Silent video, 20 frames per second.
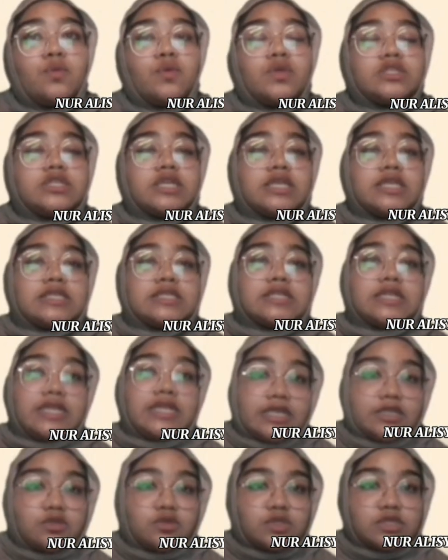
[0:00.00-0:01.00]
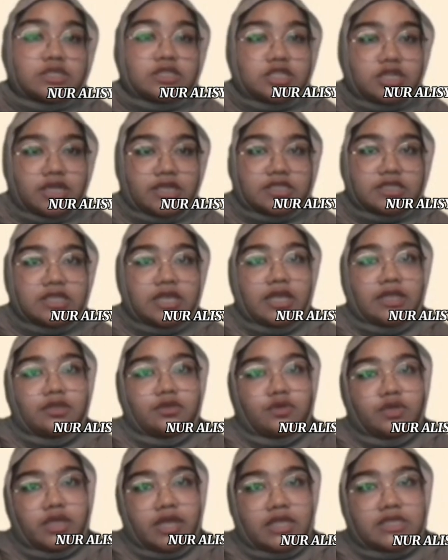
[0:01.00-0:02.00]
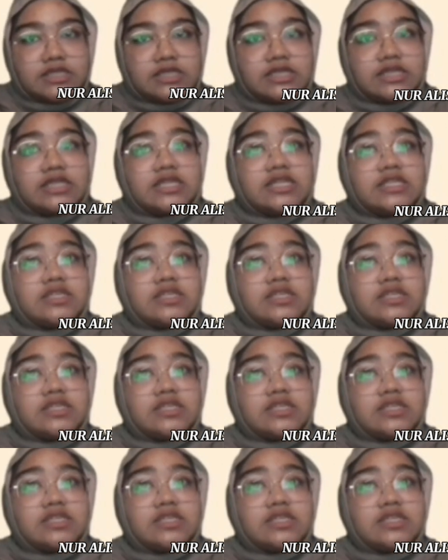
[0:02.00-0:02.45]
which is linked to citric acid and uric acid.